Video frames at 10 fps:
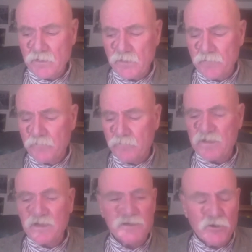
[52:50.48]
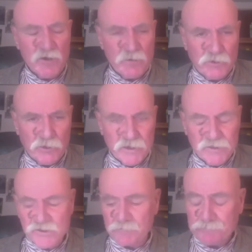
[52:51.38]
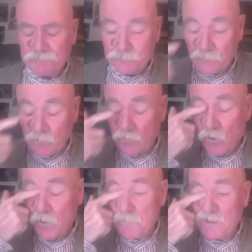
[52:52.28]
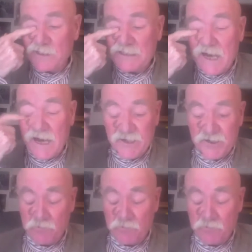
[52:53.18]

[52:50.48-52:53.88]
military police or militarized